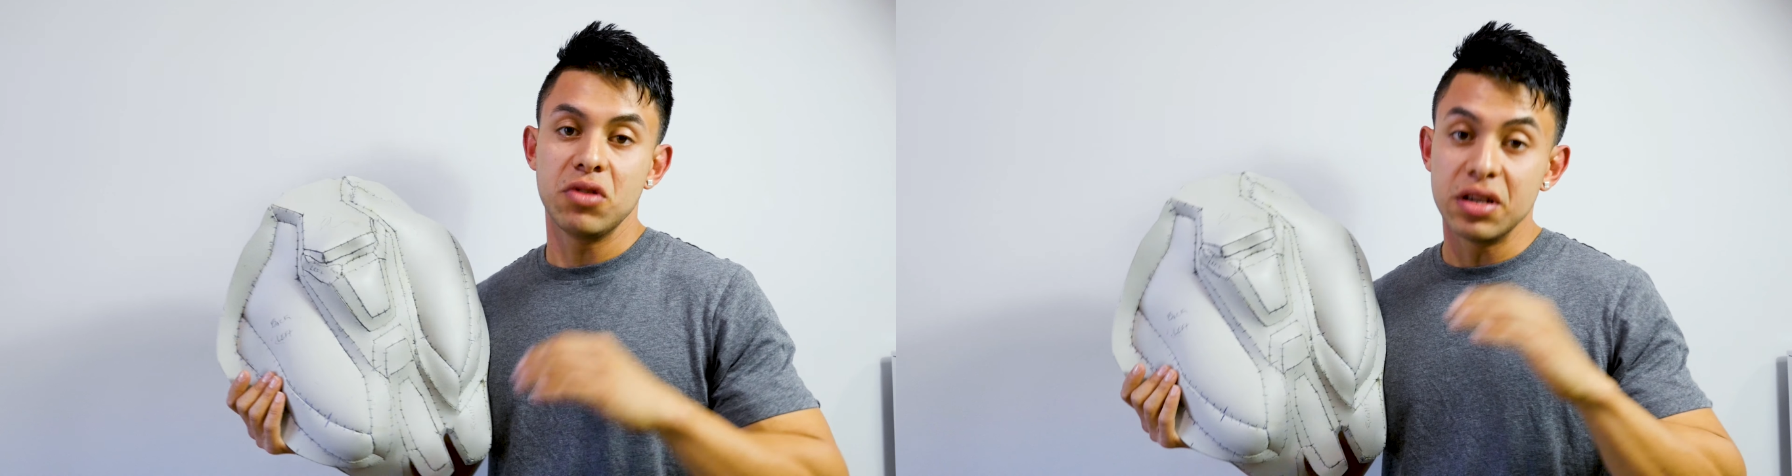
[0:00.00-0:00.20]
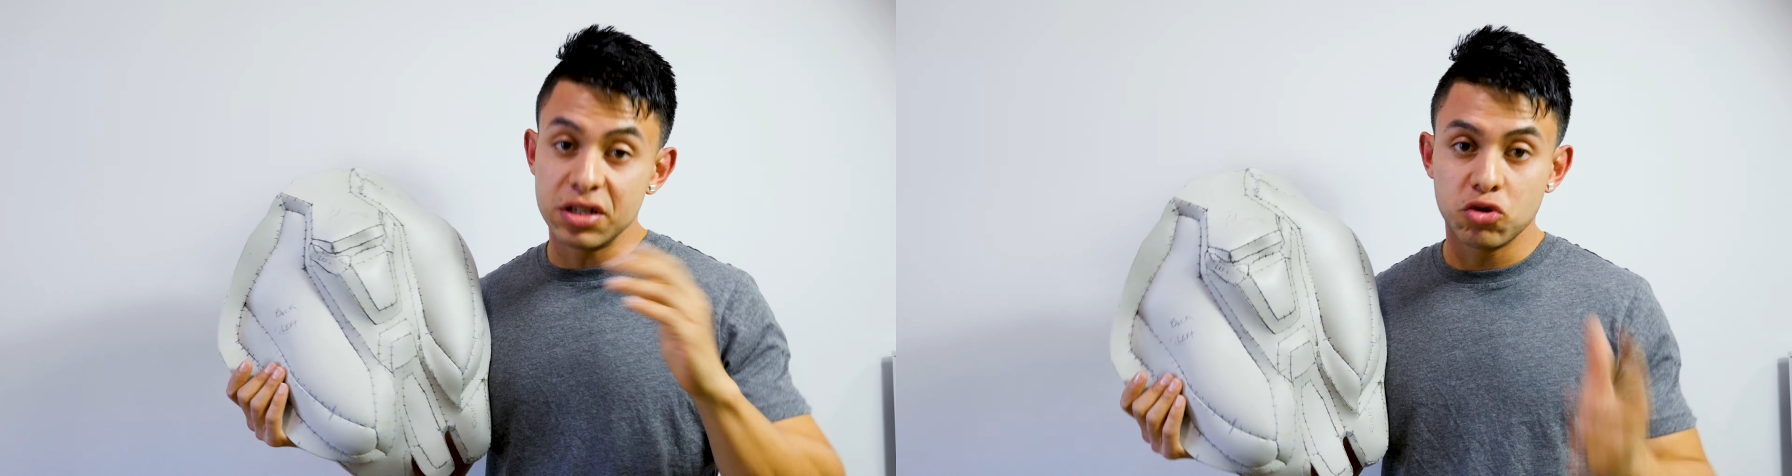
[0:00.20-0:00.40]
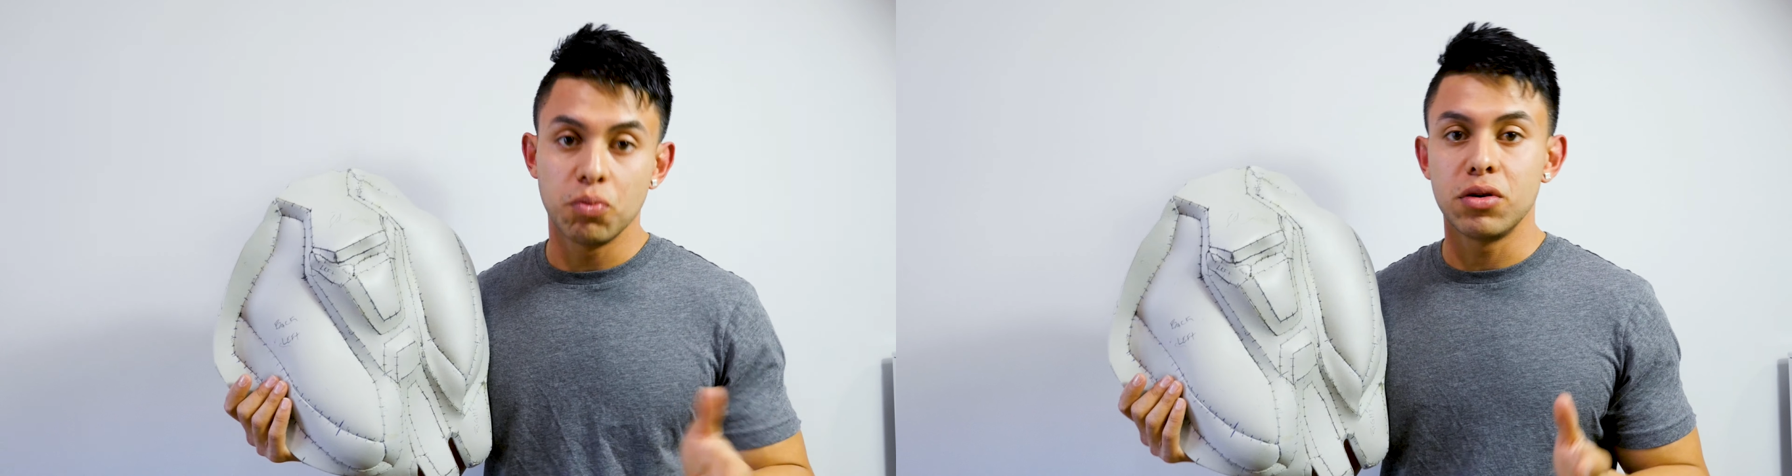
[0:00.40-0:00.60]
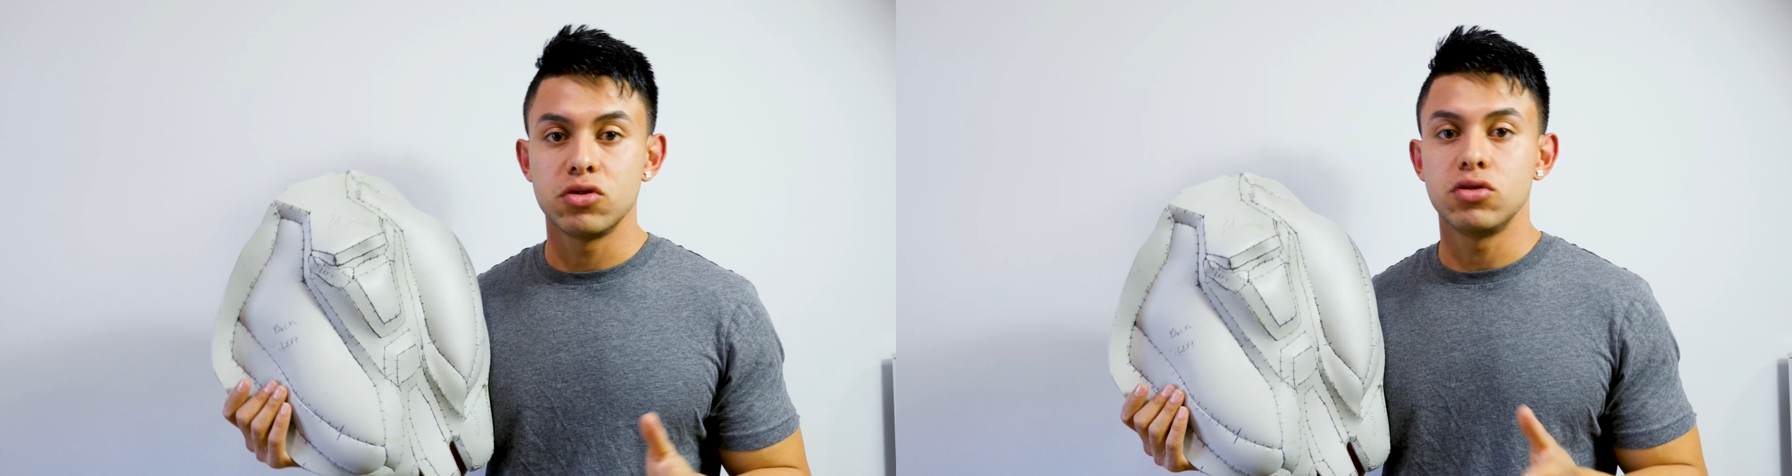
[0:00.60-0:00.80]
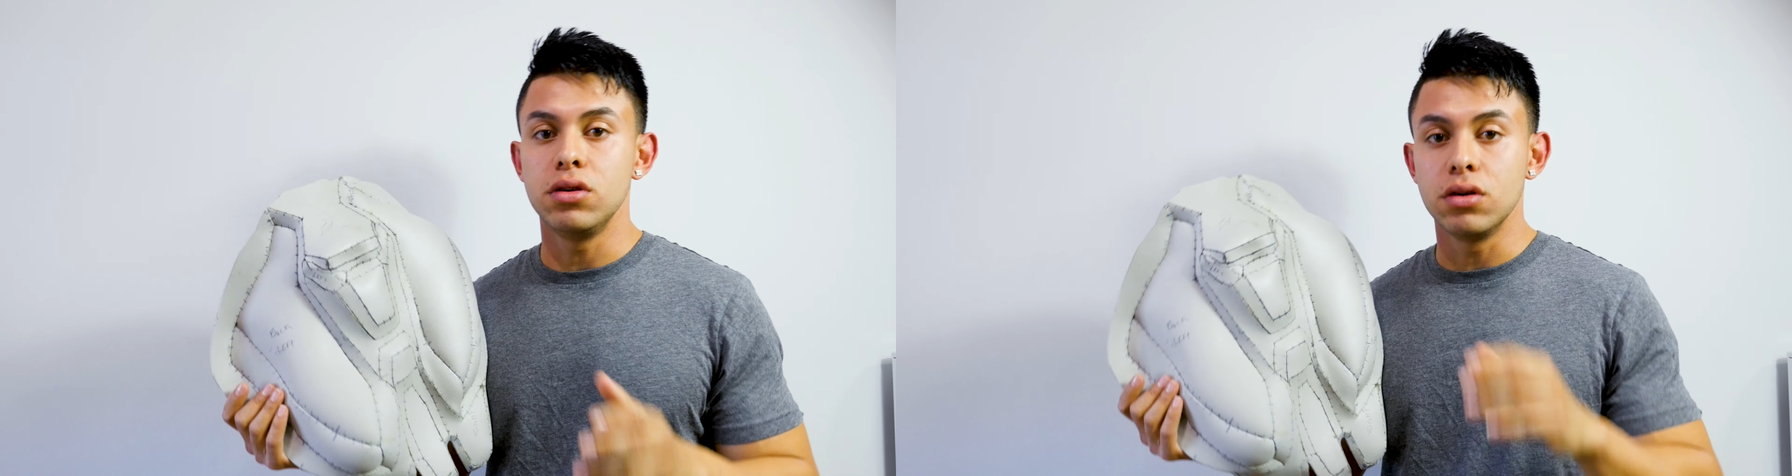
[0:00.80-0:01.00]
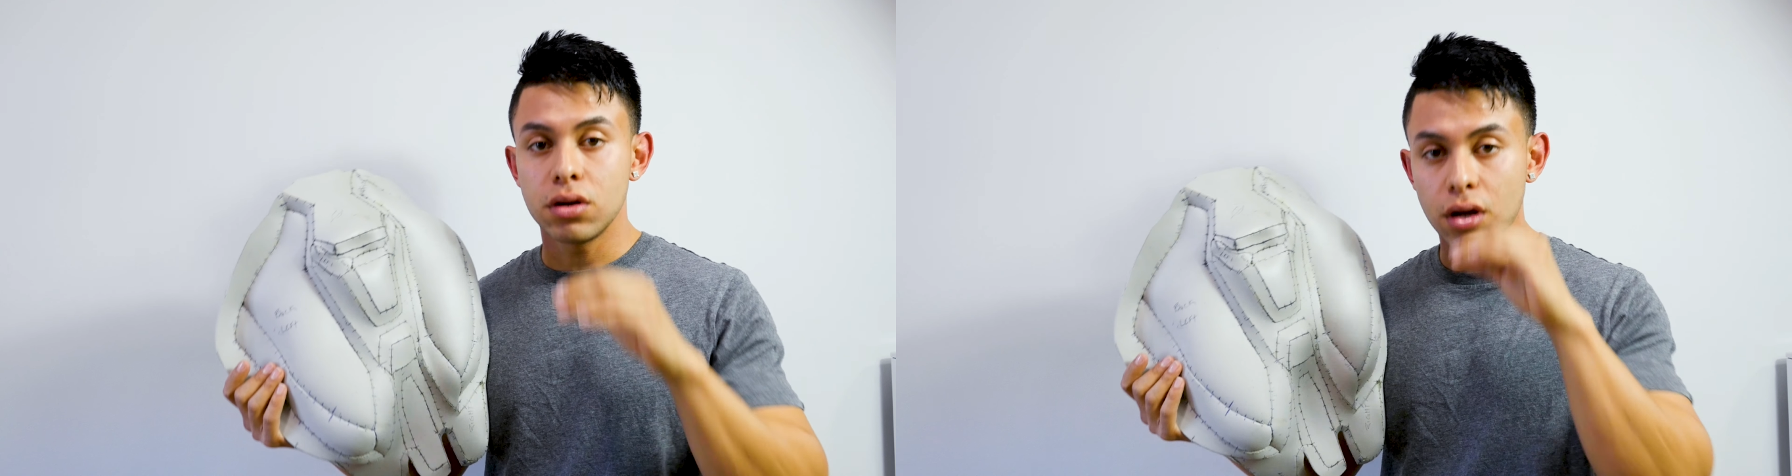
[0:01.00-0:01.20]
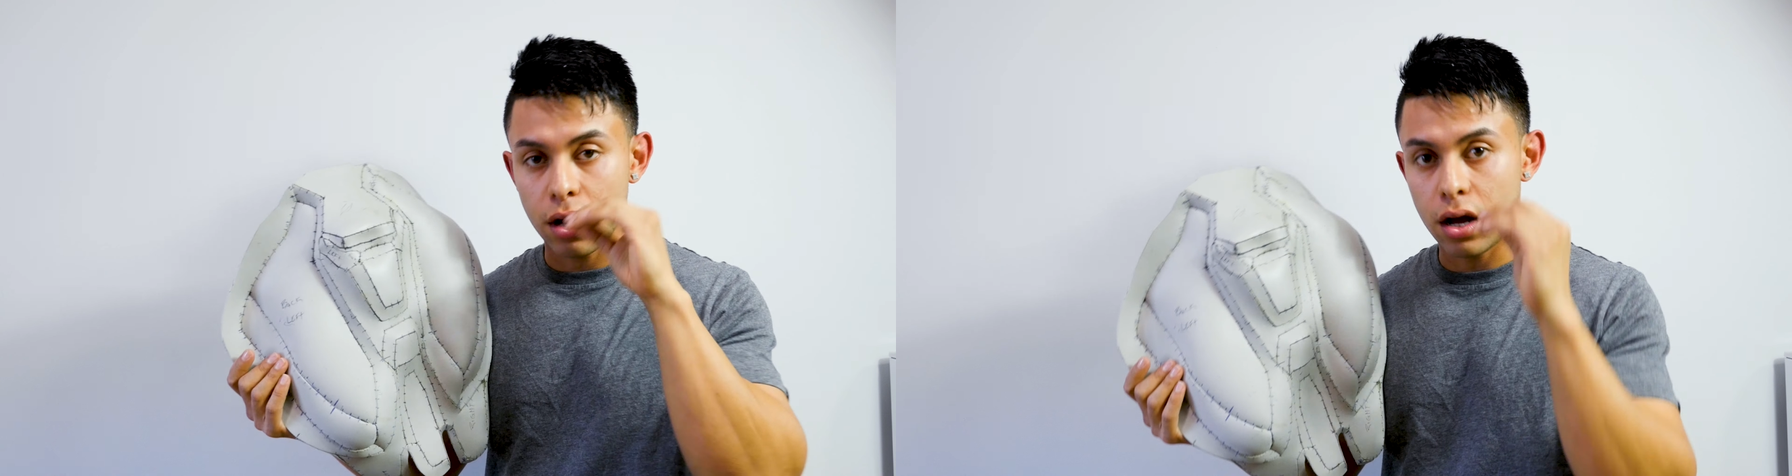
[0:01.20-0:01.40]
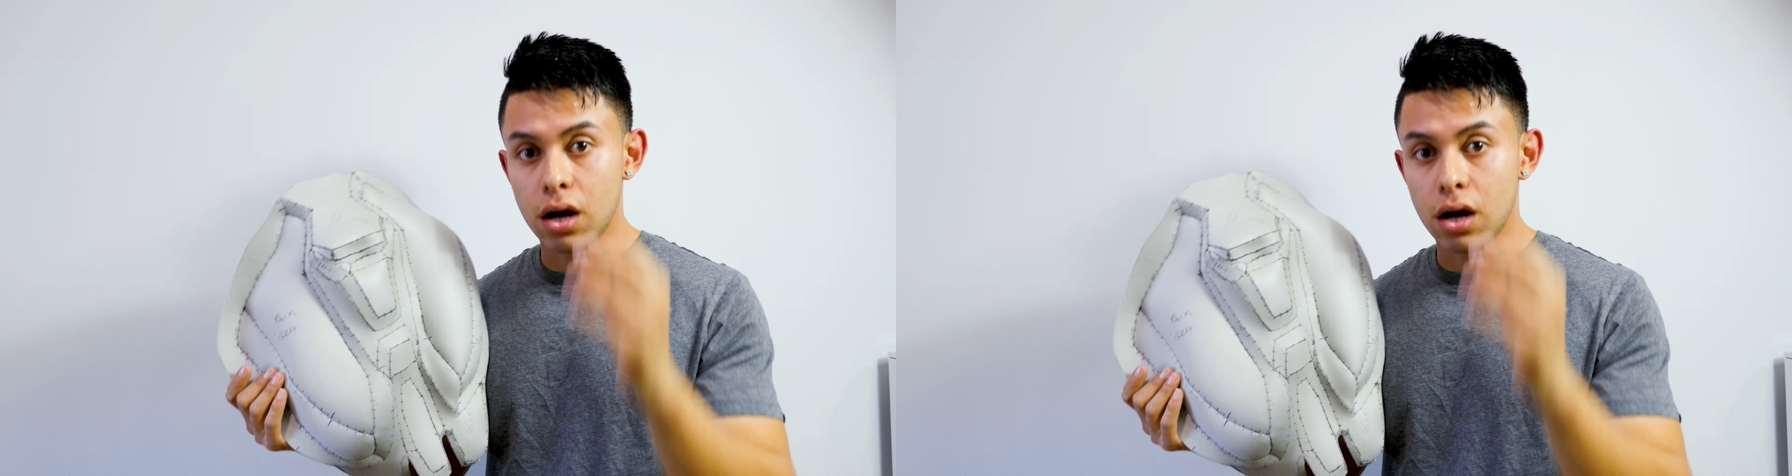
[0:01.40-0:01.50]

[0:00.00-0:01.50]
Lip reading: it's supposed to look.